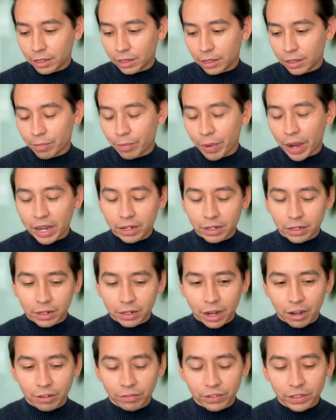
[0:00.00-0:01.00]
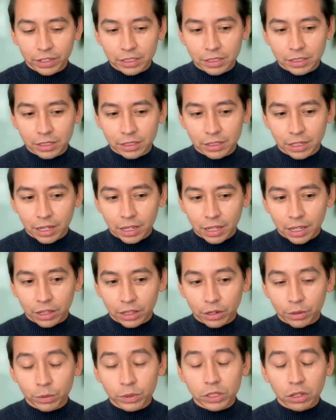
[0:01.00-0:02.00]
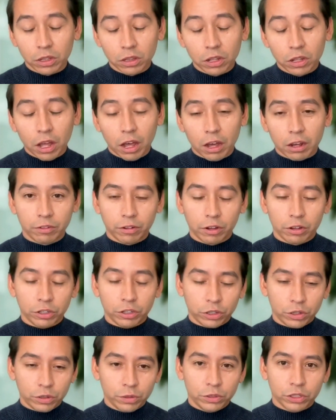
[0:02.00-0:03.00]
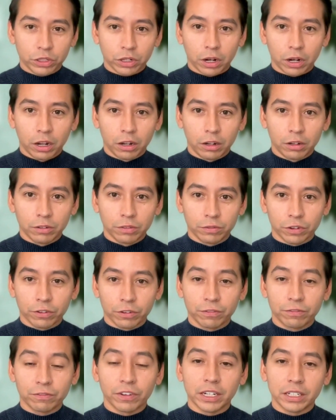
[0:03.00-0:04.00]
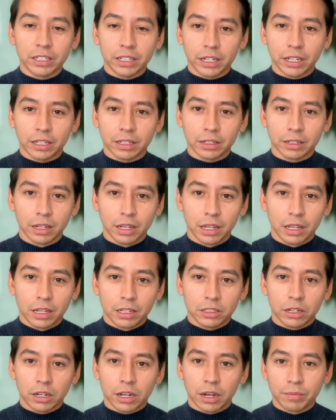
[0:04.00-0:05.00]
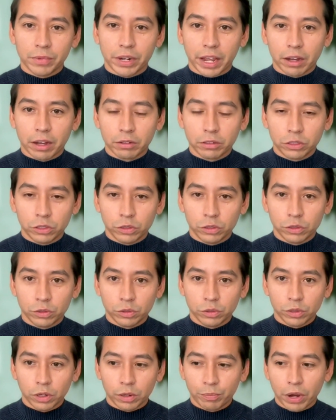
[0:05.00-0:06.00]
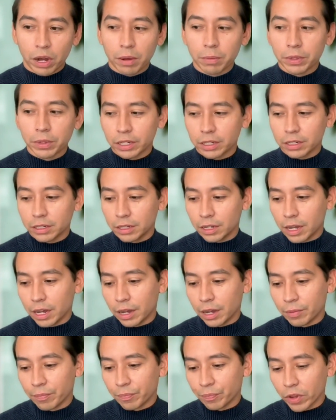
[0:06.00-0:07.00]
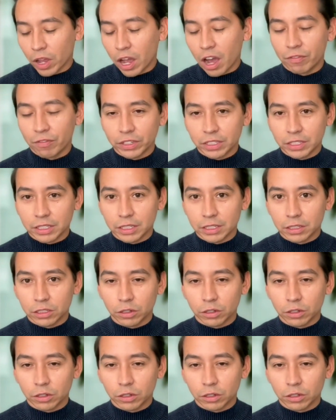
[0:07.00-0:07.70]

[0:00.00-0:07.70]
Biden office, there was a huge call for funding to come down to public offices.